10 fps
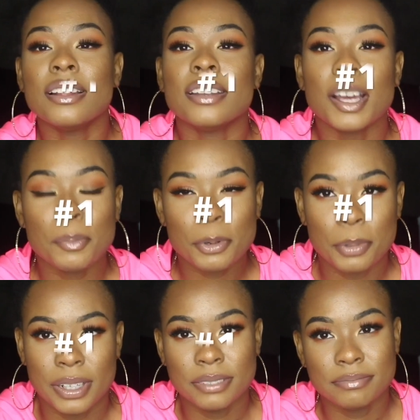Number
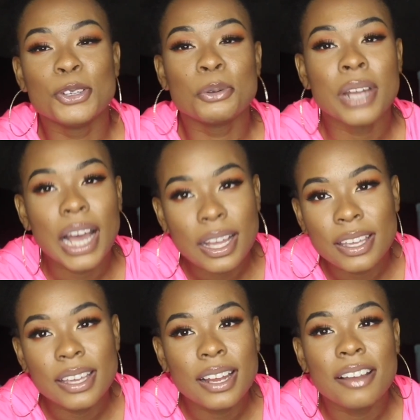one, do not
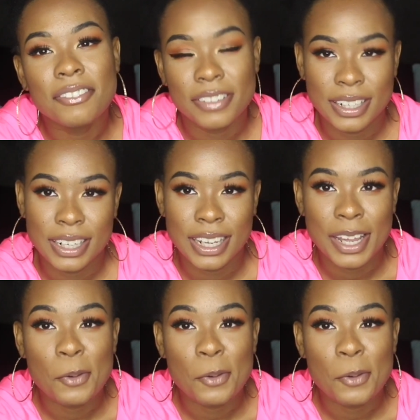get offended